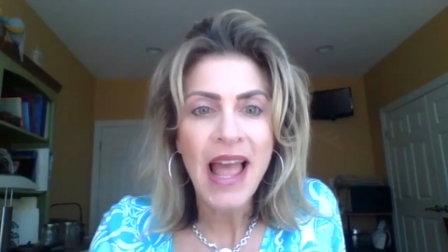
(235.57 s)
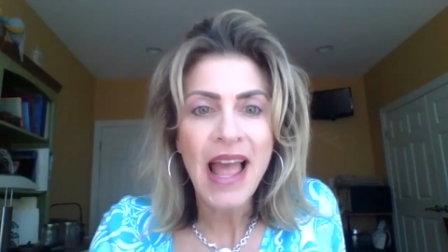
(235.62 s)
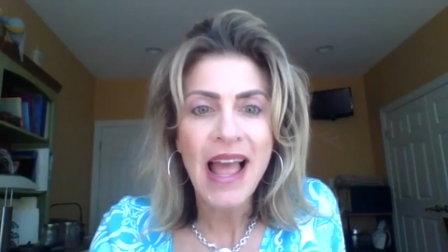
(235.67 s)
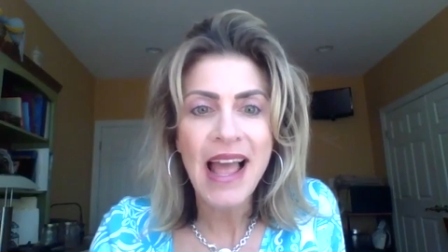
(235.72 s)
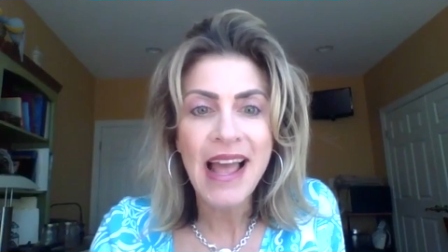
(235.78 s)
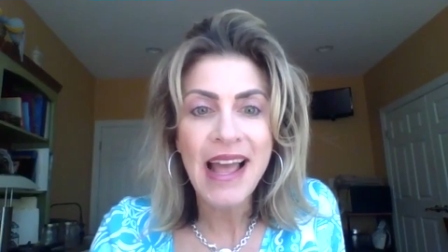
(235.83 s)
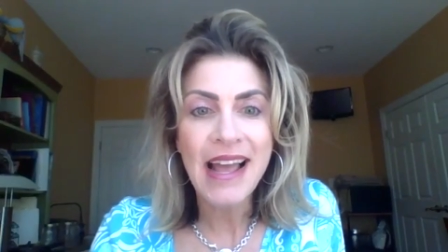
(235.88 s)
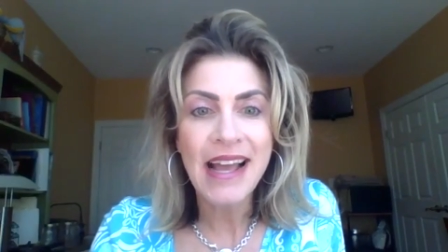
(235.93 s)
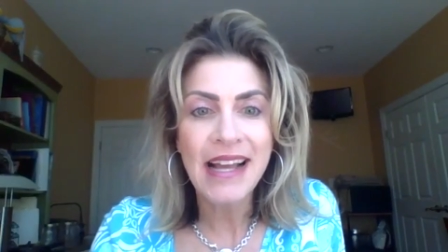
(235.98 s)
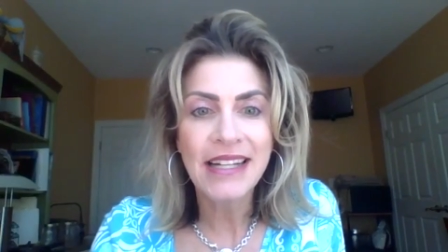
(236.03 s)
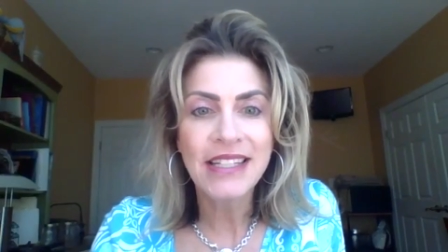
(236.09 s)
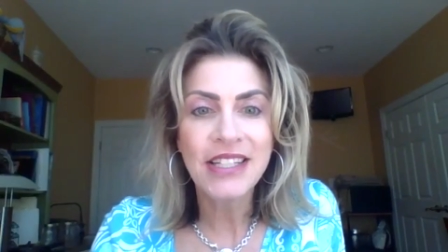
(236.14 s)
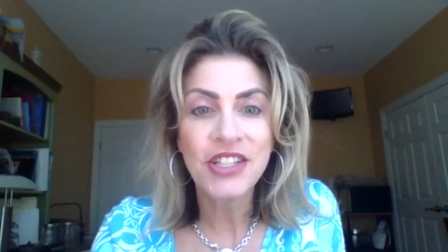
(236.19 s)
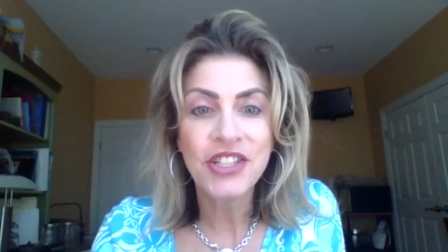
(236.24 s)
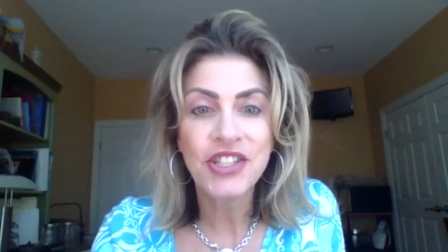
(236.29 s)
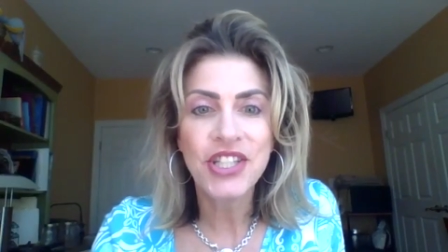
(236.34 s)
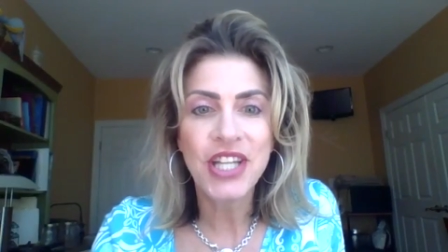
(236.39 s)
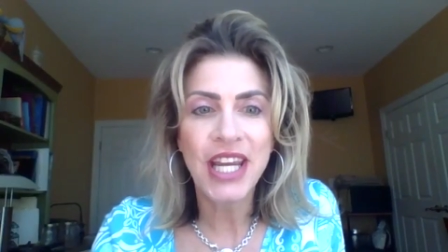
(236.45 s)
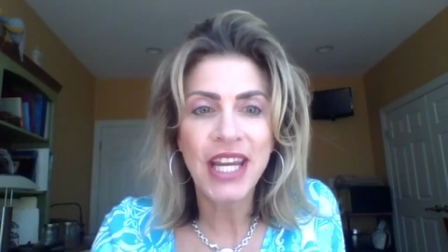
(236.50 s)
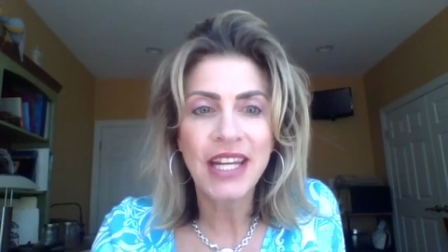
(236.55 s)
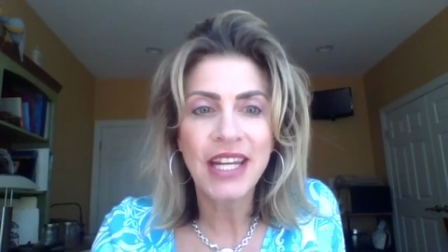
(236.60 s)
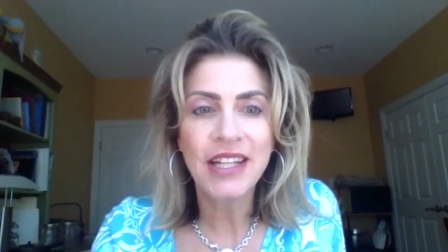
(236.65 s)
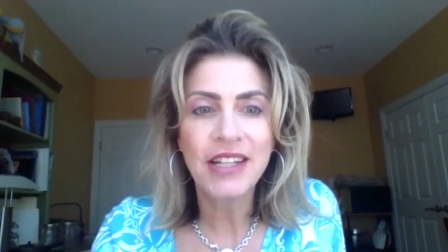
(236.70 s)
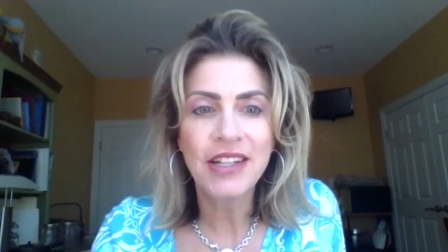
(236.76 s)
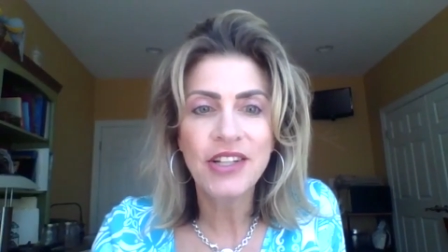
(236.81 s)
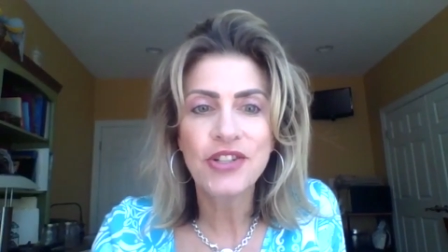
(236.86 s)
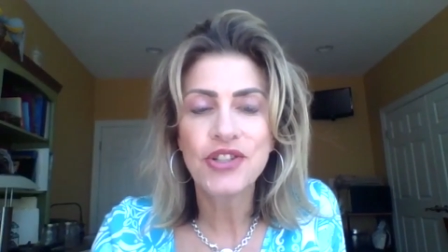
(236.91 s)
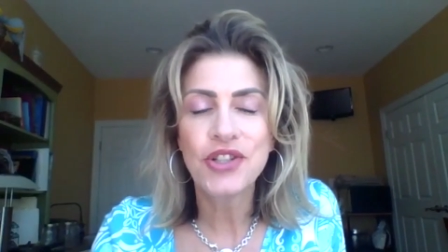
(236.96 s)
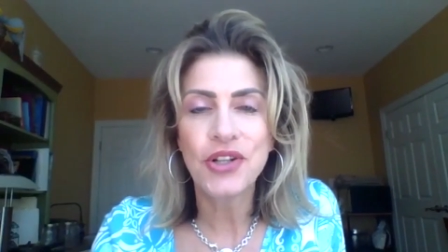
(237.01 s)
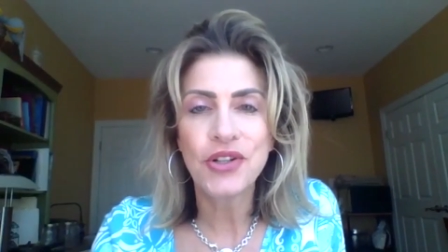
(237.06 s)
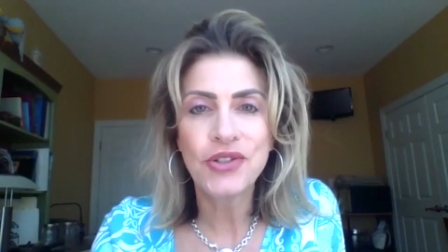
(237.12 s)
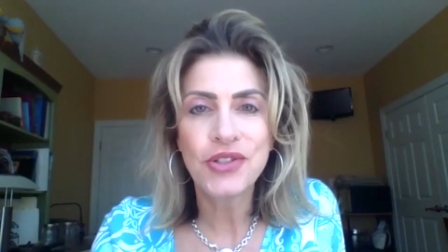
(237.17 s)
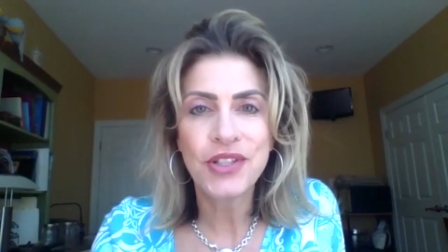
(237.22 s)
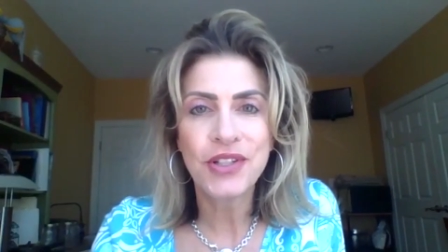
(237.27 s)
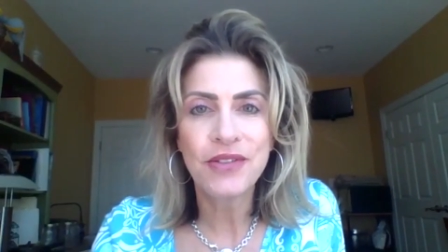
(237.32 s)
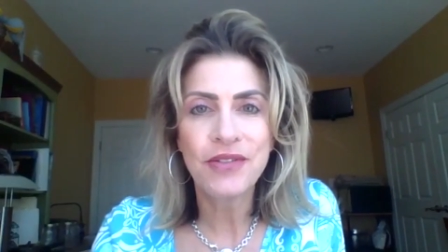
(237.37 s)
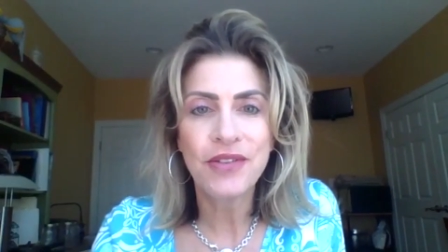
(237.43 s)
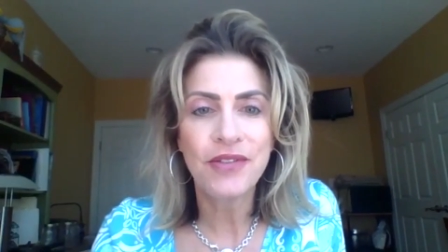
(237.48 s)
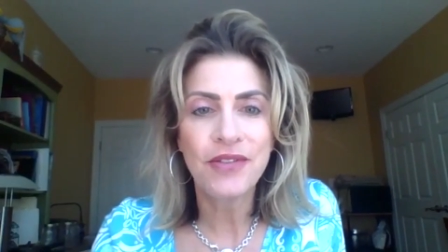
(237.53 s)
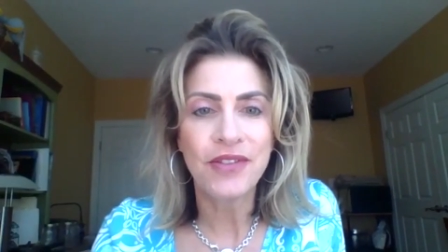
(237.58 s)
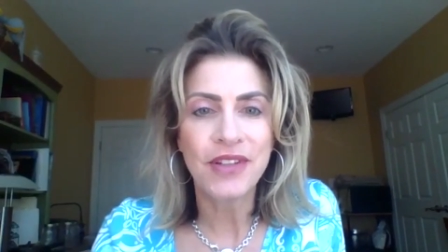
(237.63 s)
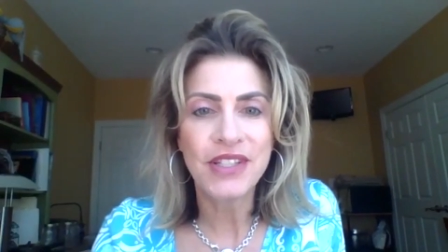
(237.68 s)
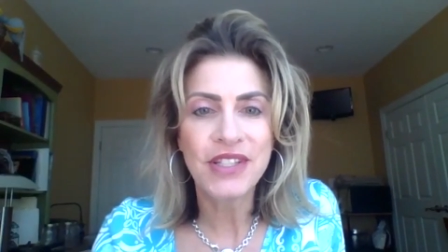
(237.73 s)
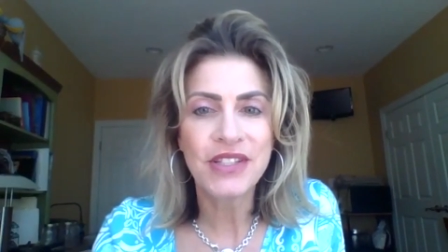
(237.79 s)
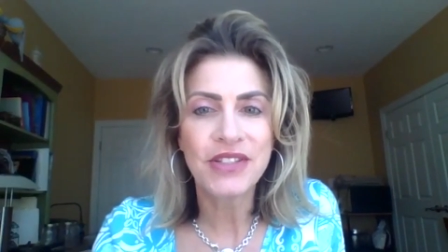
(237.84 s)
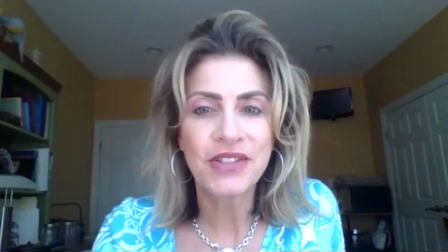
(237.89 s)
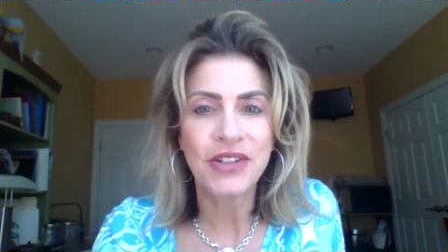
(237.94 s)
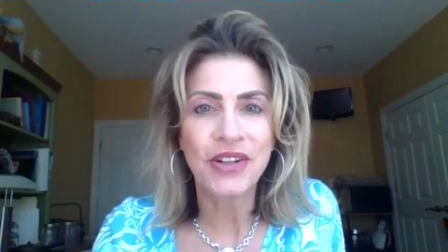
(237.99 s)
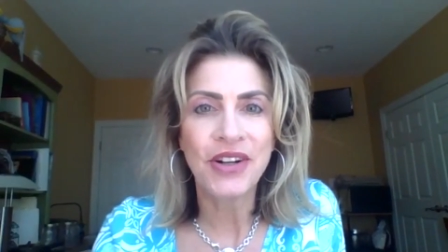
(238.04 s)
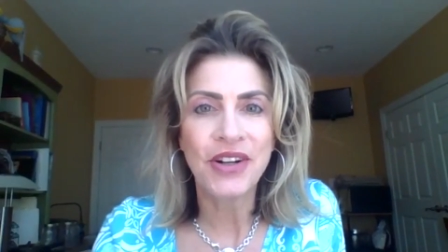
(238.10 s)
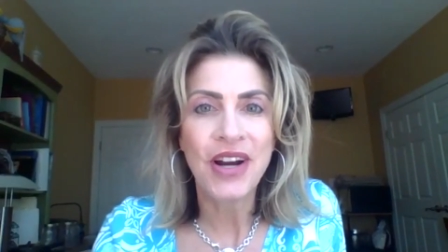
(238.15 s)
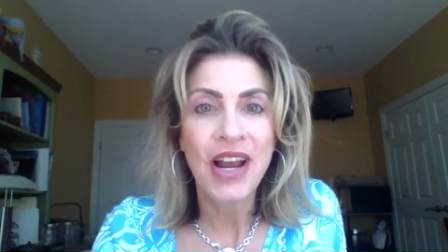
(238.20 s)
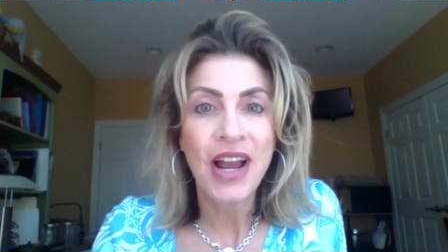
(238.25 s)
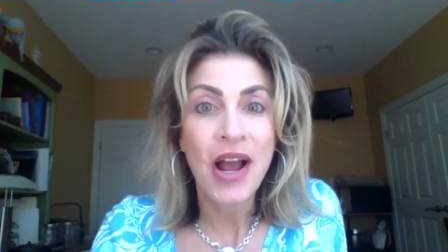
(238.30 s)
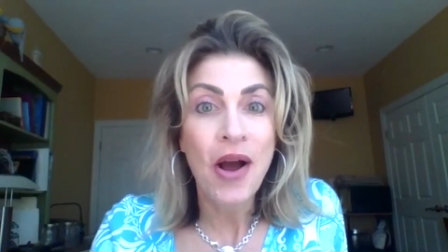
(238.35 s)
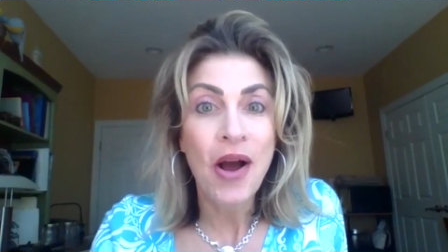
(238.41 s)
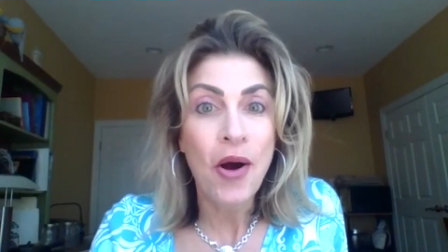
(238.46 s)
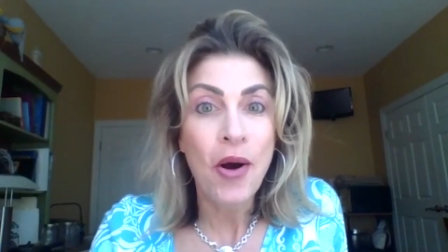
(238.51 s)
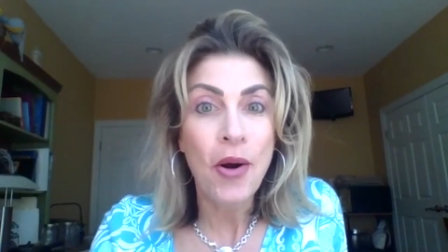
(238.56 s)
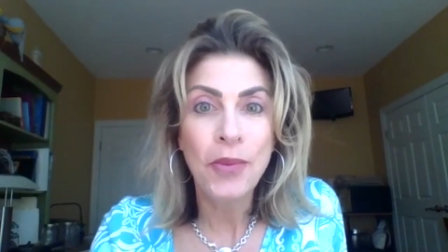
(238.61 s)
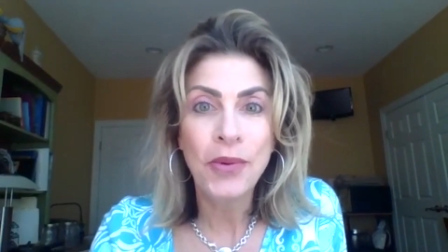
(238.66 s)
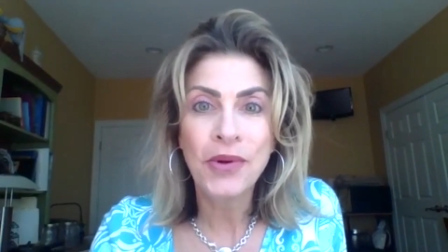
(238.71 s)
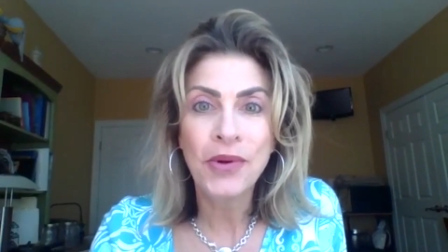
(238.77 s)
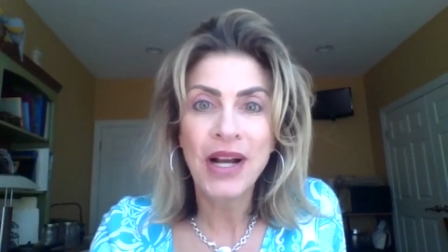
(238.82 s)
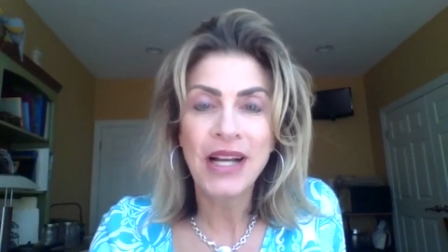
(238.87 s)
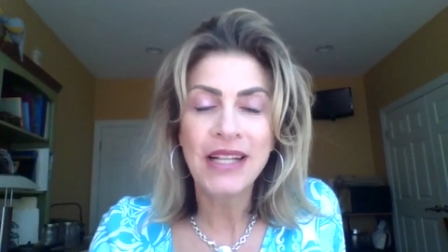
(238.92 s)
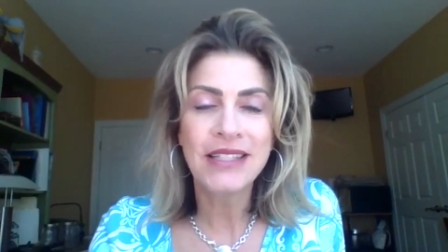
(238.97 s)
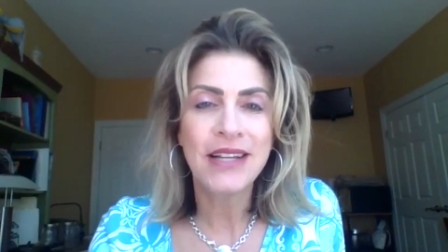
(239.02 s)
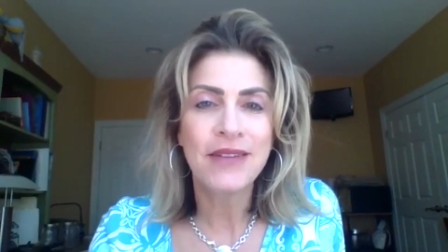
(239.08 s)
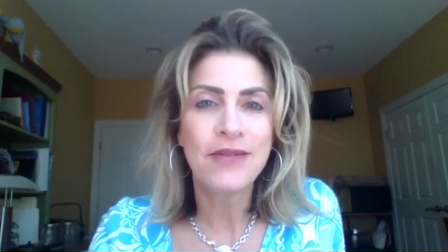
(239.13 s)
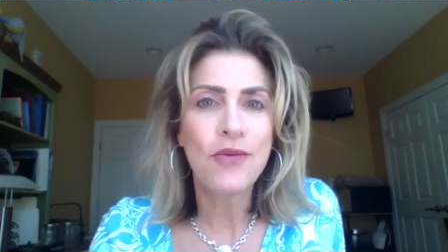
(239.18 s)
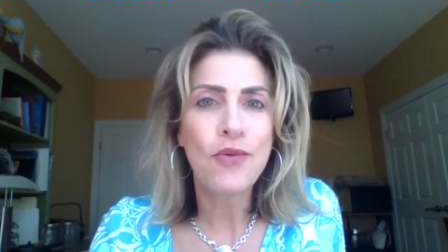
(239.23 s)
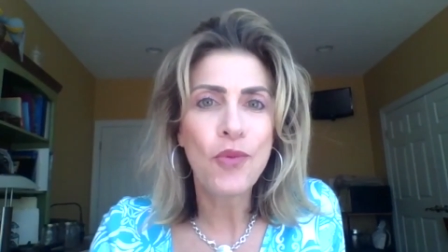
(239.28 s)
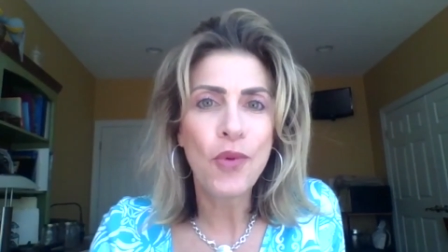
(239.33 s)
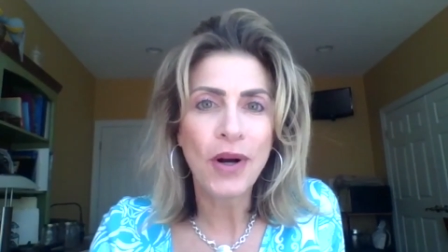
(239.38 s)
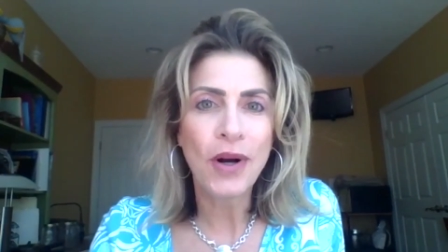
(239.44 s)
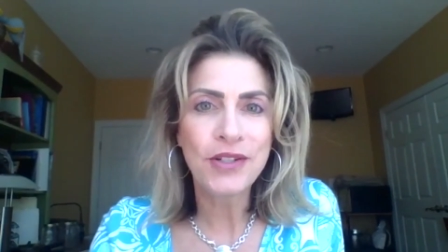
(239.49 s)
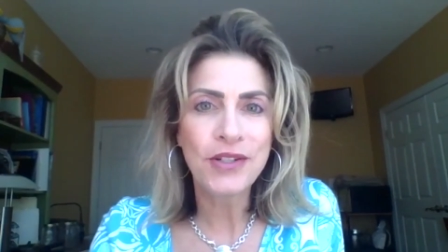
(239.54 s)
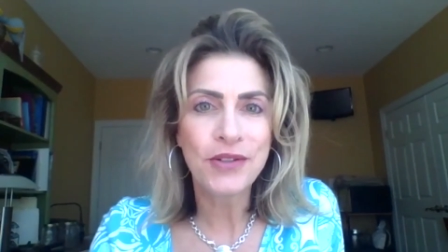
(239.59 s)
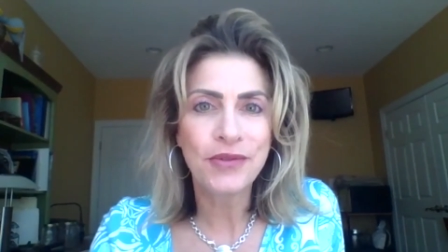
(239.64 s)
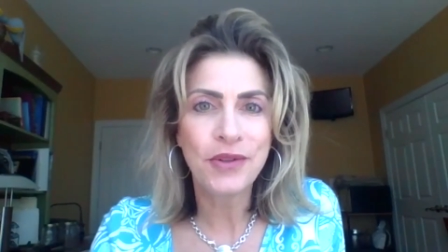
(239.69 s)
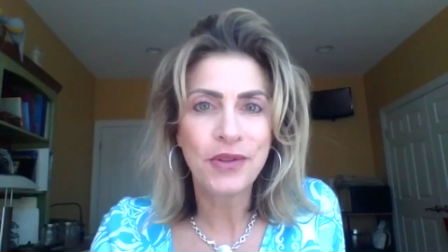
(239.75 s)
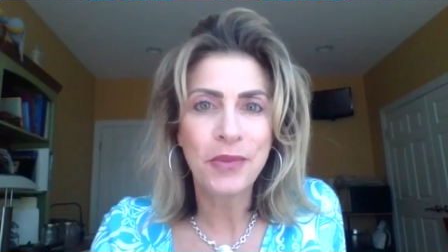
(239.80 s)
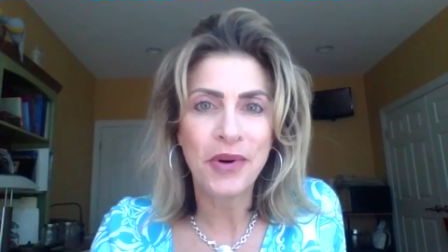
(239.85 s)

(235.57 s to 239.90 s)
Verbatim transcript: and Jaden Joseph Pfister. Hope you guys have a wonderful